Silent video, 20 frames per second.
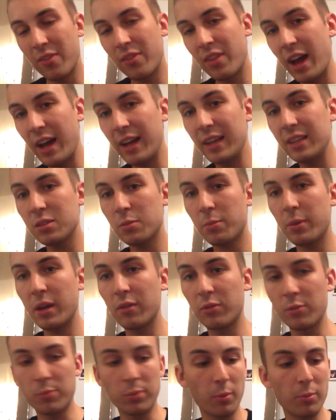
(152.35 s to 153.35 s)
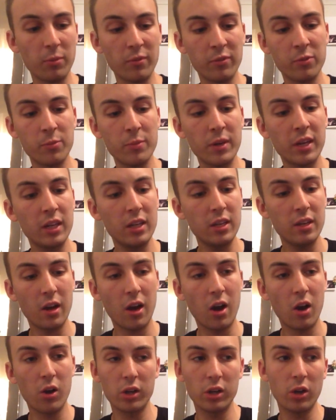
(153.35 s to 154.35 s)
That is a bit of a problem for me.
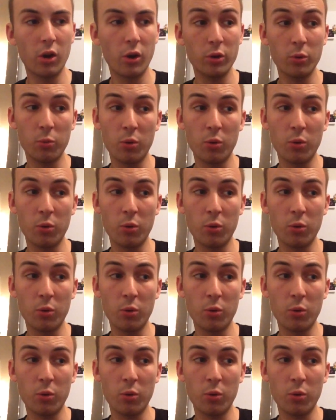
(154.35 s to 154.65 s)
I like